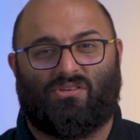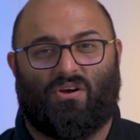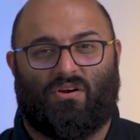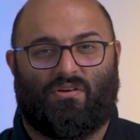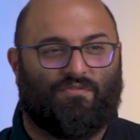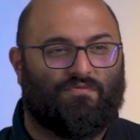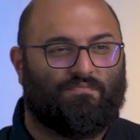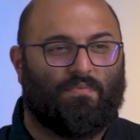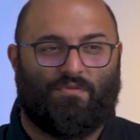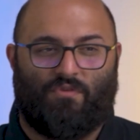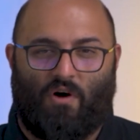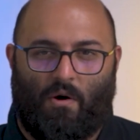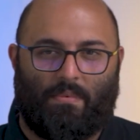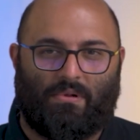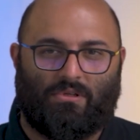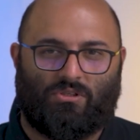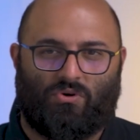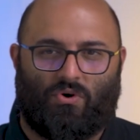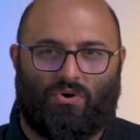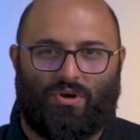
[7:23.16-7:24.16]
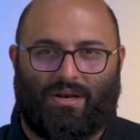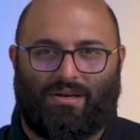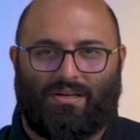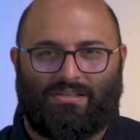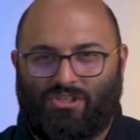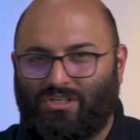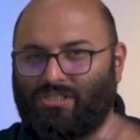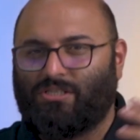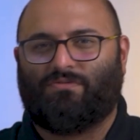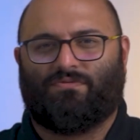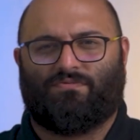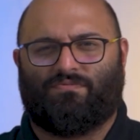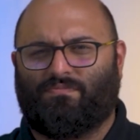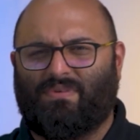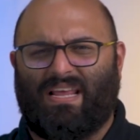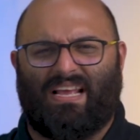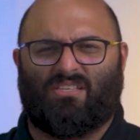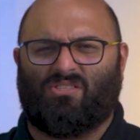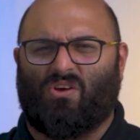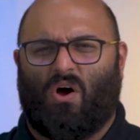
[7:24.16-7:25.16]
sort of performance oriented. Just
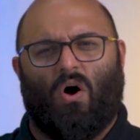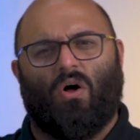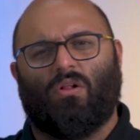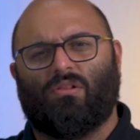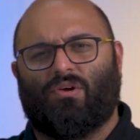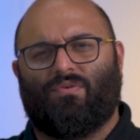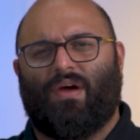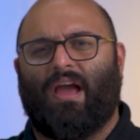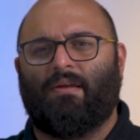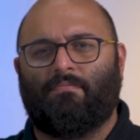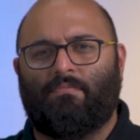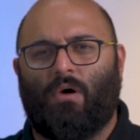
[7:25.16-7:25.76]
ticks all the right